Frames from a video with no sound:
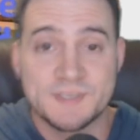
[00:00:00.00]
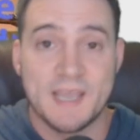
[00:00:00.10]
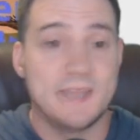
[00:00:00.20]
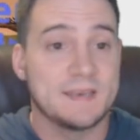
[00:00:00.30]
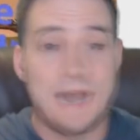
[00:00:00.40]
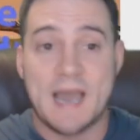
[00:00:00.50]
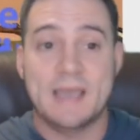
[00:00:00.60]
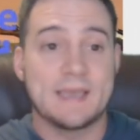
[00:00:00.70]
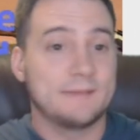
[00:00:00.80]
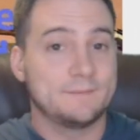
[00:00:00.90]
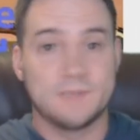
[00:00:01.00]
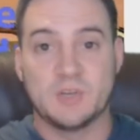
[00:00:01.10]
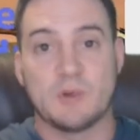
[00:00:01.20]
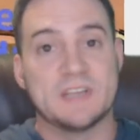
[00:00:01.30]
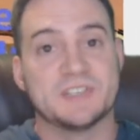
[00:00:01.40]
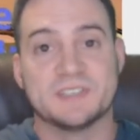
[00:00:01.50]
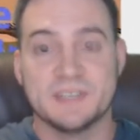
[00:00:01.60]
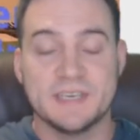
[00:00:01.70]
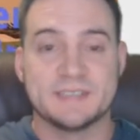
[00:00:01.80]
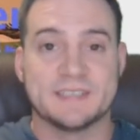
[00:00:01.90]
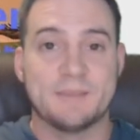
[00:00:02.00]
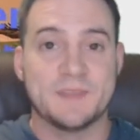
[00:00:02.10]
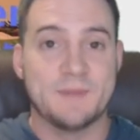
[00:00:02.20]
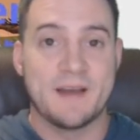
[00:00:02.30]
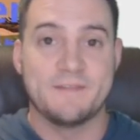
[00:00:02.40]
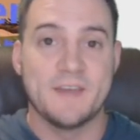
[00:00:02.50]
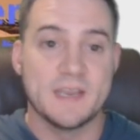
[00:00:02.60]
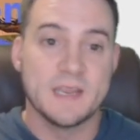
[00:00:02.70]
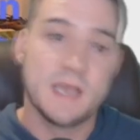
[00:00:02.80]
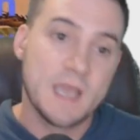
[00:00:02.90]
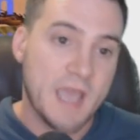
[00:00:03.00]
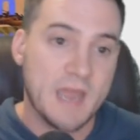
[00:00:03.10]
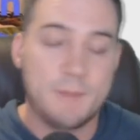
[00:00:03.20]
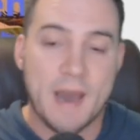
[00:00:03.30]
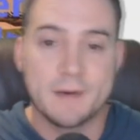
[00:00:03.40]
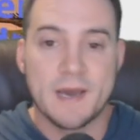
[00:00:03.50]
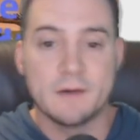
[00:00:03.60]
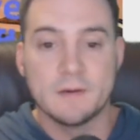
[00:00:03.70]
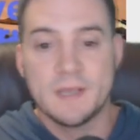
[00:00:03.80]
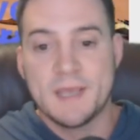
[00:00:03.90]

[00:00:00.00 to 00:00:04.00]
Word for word: and I graciously accepted my fate and bowed out.